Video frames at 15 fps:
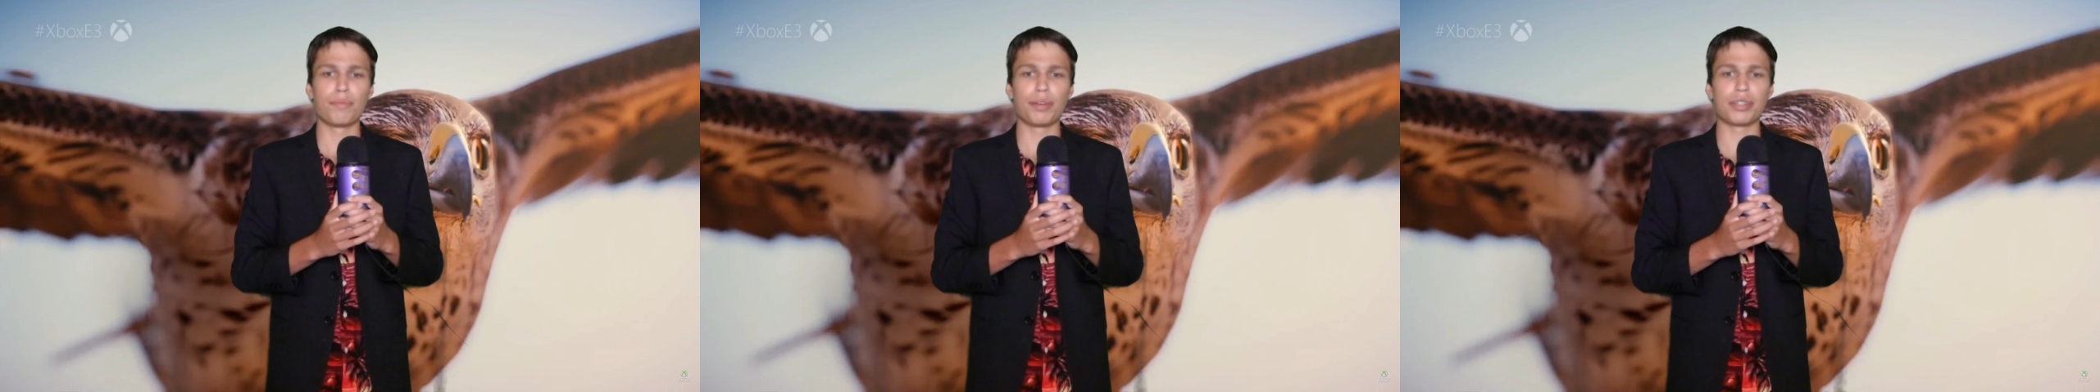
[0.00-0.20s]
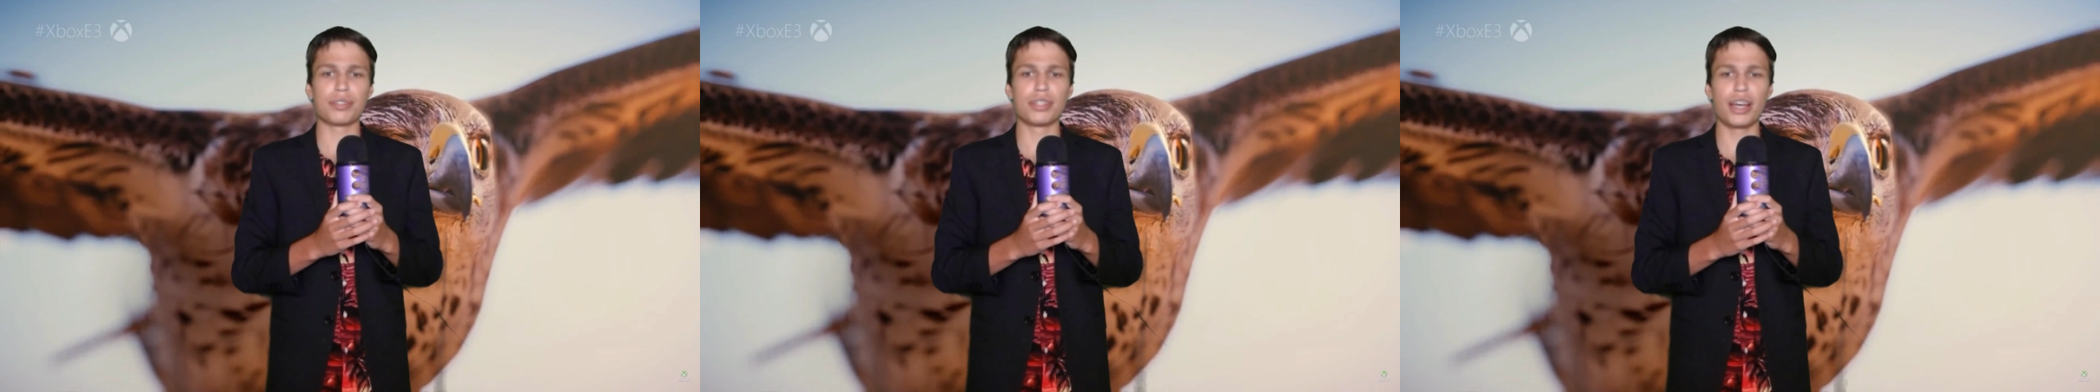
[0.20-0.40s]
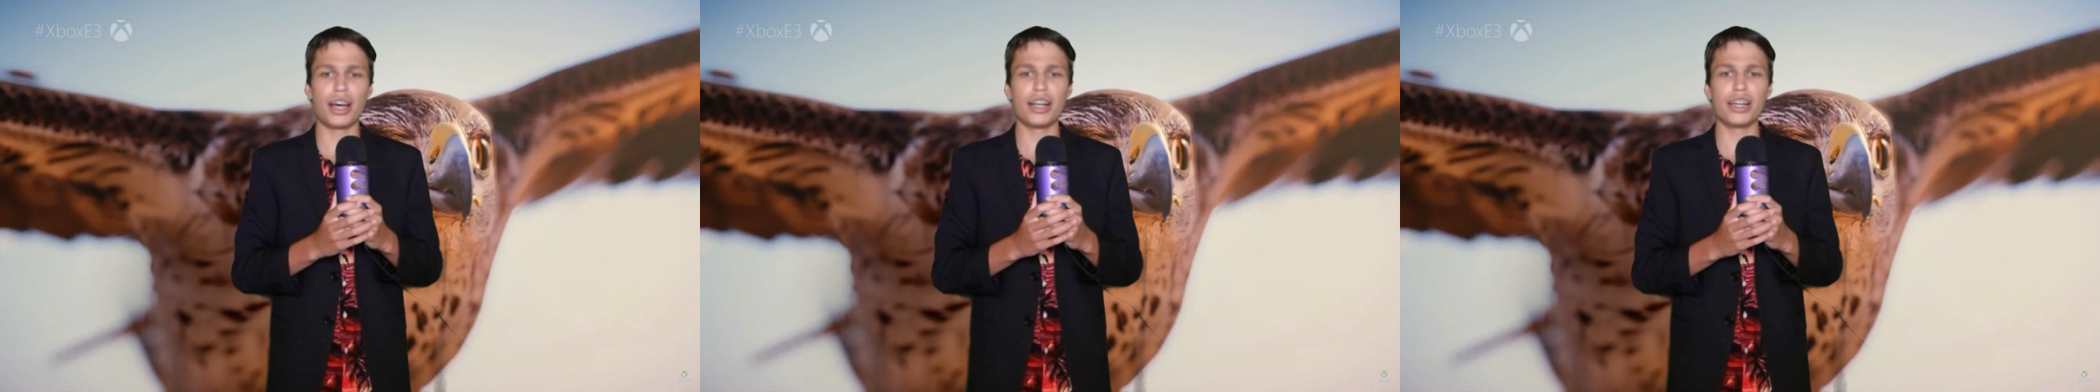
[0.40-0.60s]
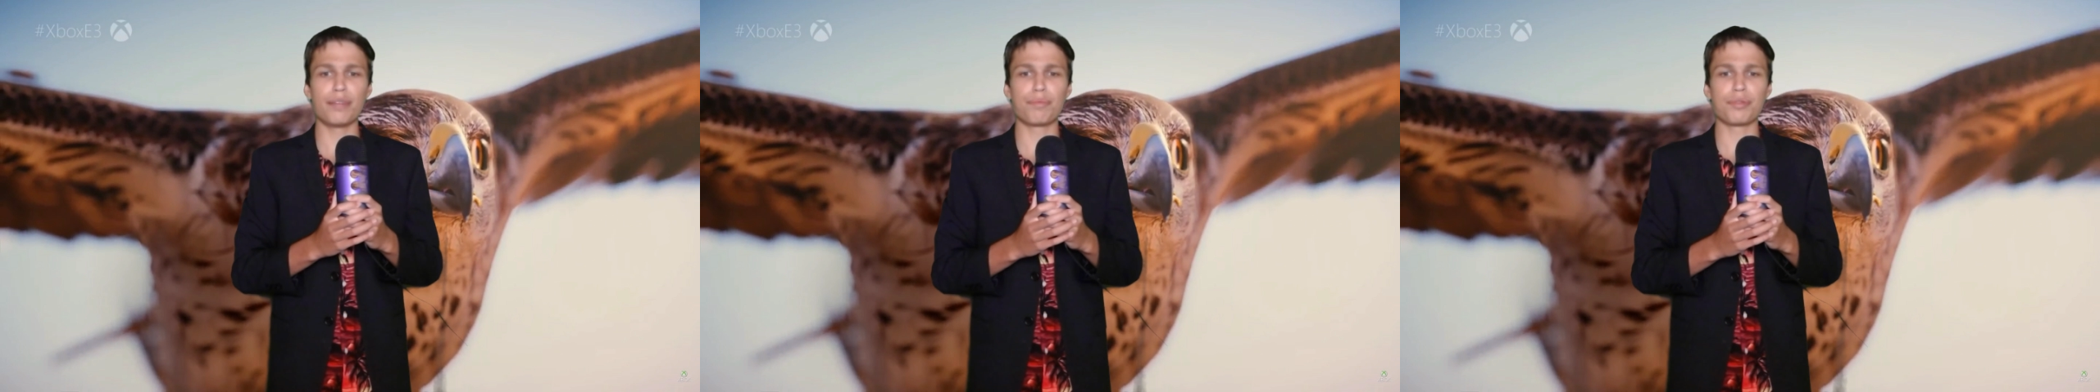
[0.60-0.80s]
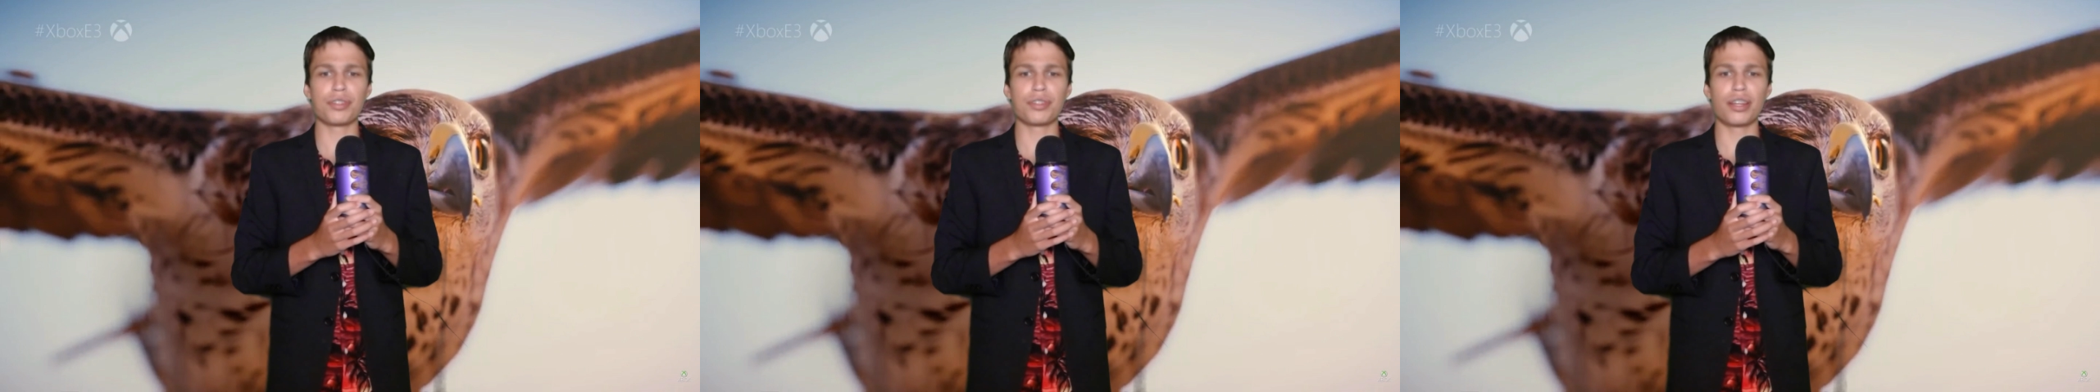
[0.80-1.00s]
Because
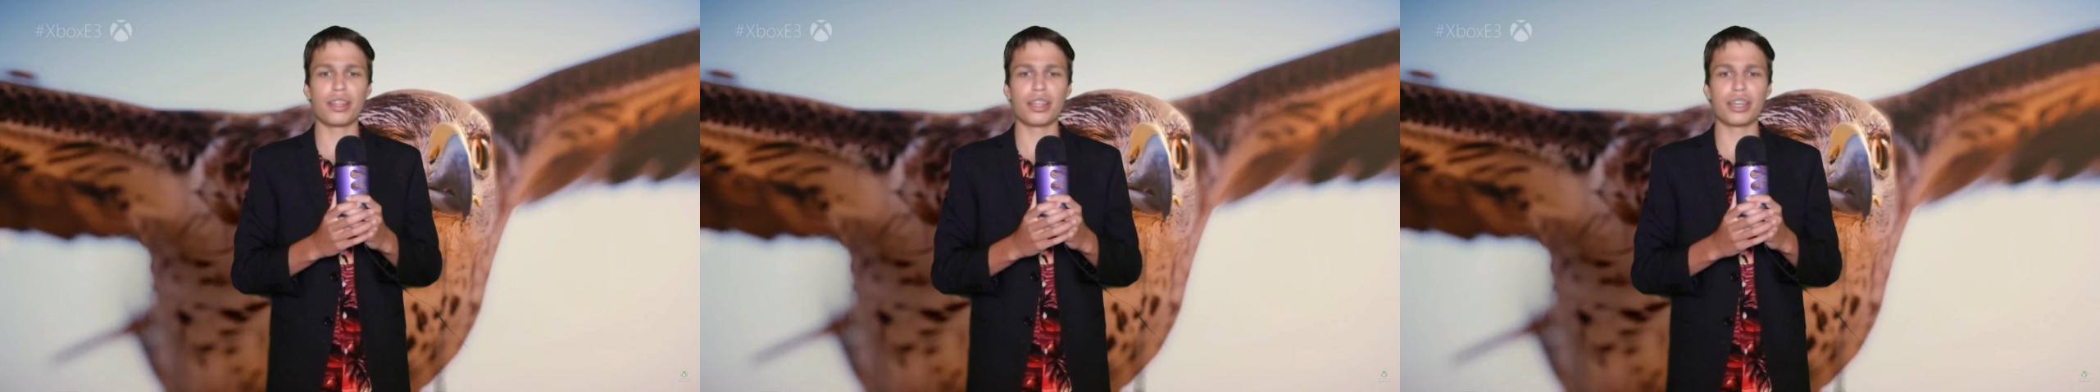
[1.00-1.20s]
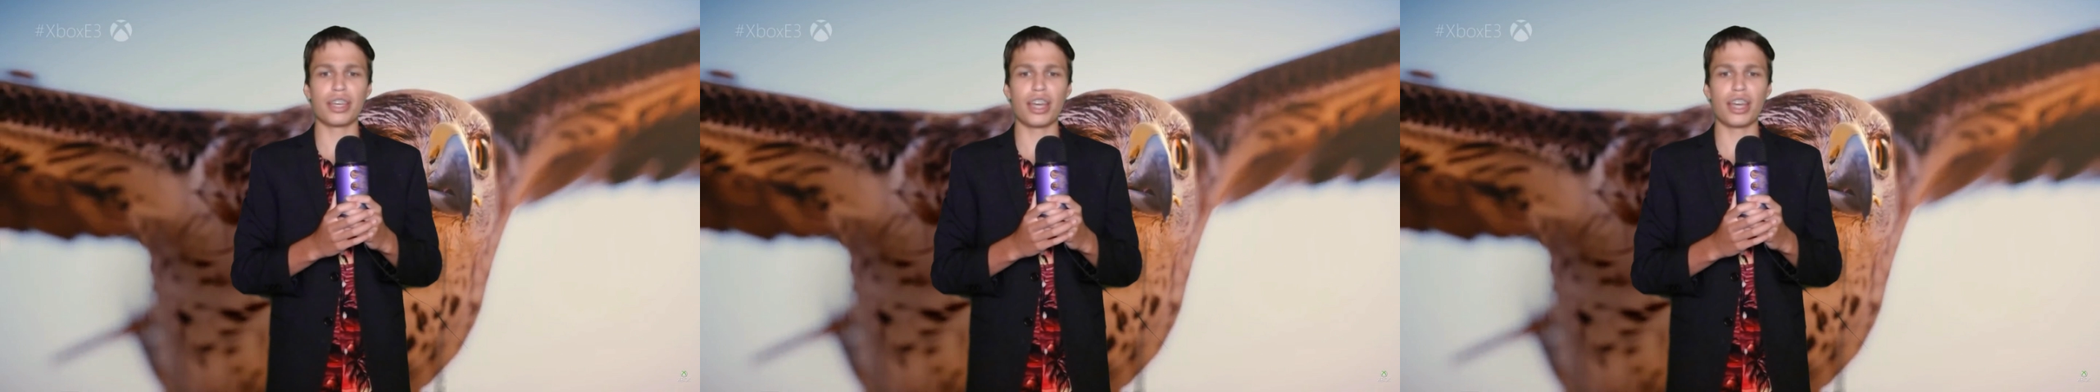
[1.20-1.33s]
90% of the